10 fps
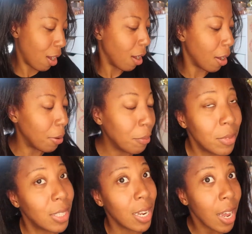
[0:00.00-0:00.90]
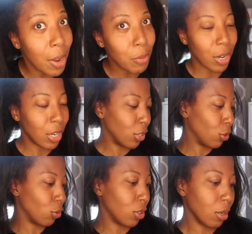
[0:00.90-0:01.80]
Um, today we're
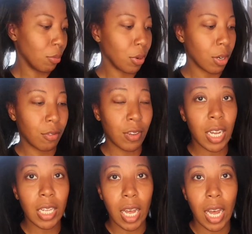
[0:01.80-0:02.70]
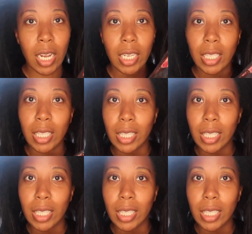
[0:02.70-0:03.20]
gonna do some butterfly locs.